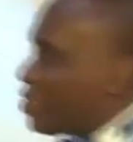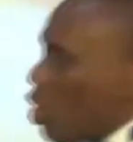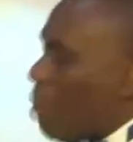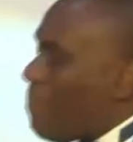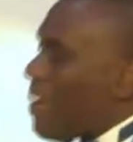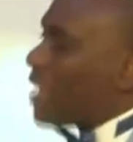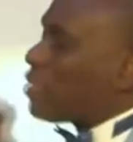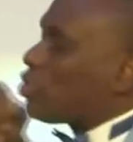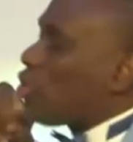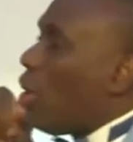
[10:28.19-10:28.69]

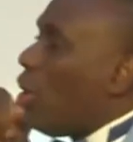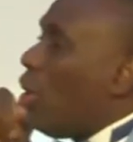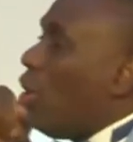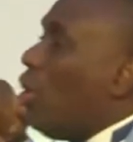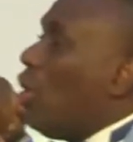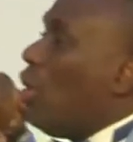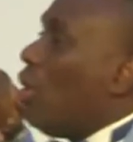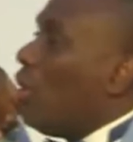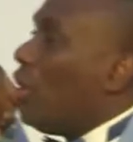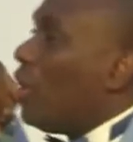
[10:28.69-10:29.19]
tomato,
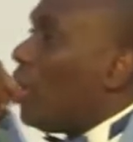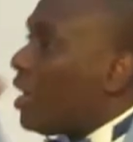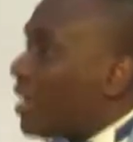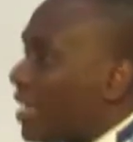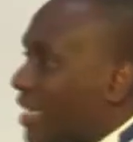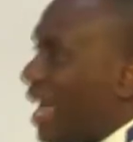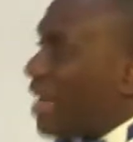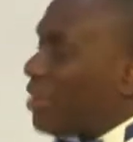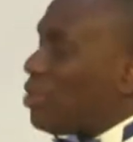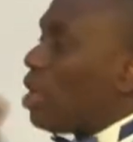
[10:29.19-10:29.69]

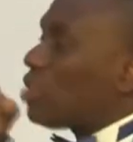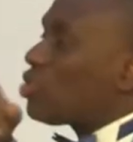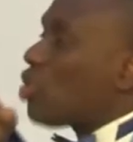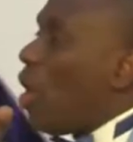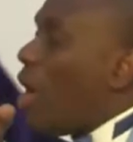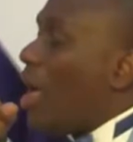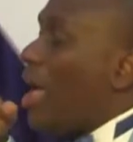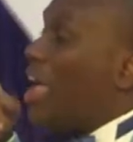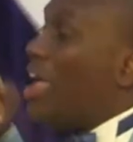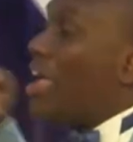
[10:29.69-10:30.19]
granite
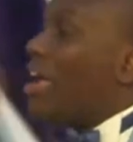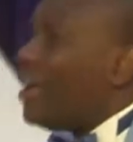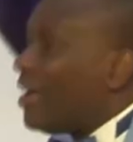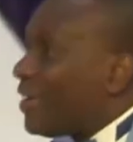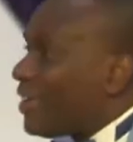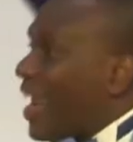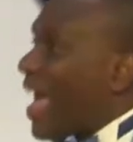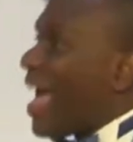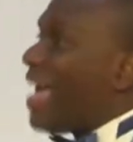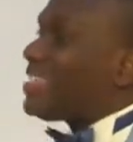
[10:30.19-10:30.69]
oil,
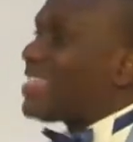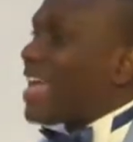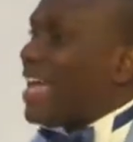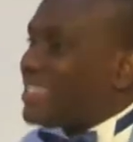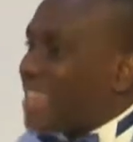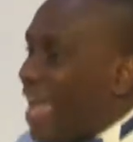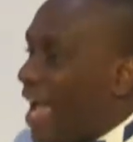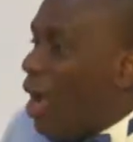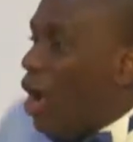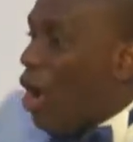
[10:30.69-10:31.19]
rice,
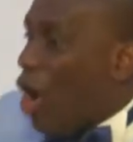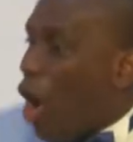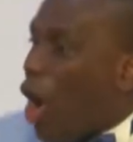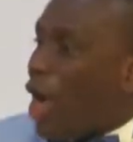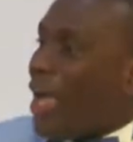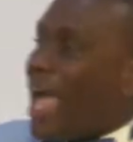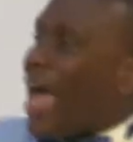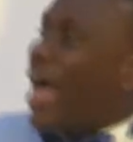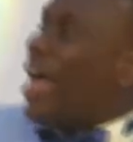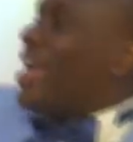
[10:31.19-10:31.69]
and said,
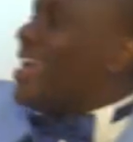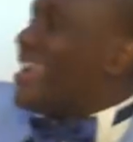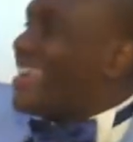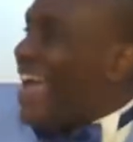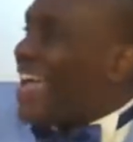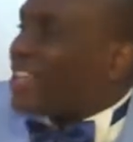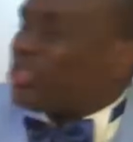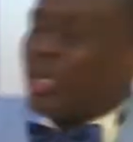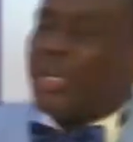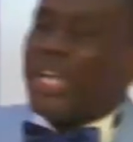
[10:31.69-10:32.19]
oh yeah,
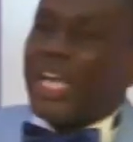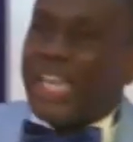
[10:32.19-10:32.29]
get to the